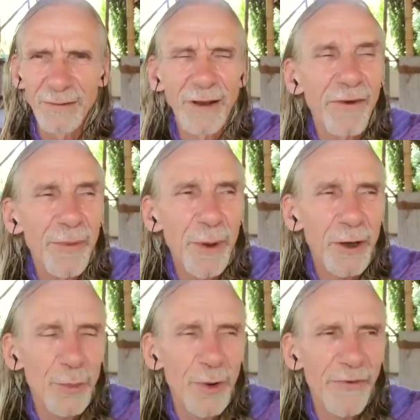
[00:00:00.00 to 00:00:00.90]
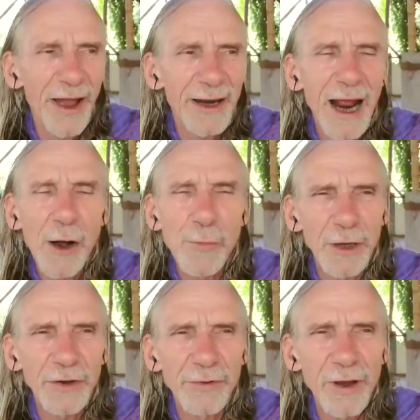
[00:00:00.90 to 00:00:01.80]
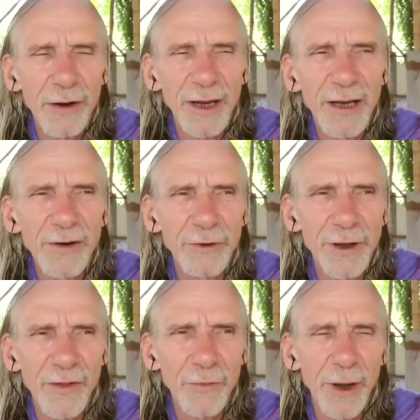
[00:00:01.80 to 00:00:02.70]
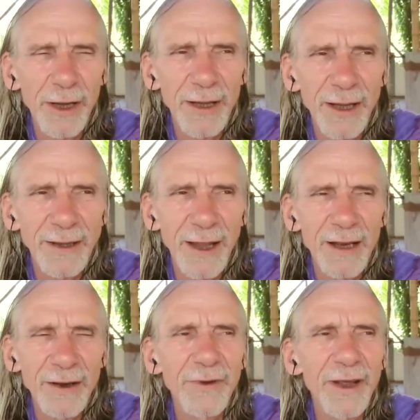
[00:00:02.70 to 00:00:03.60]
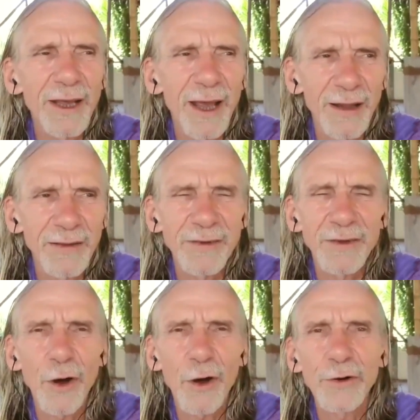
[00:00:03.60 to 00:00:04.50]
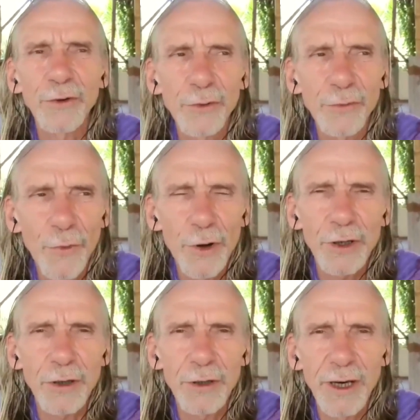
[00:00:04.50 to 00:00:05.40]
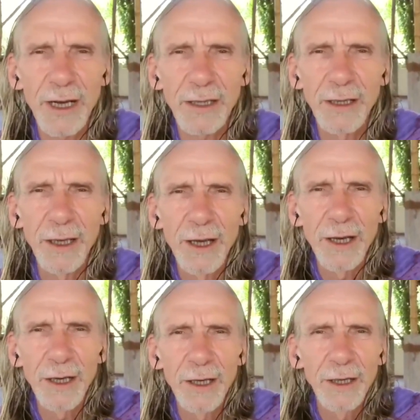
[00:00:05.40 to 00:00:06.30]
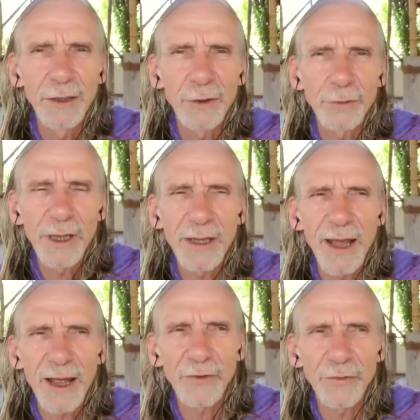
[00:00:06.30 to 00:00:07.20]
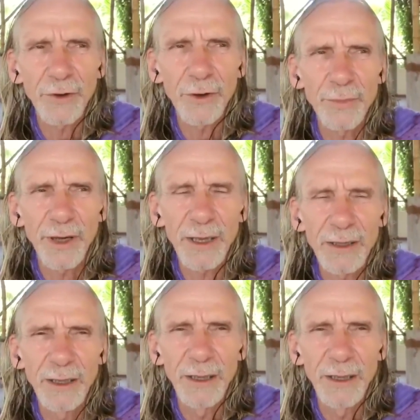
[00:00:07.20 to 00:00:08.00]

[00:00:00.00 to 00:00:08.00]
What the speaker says: When we become aware how much we are influenced by that, then we can start to work on it, detach from that,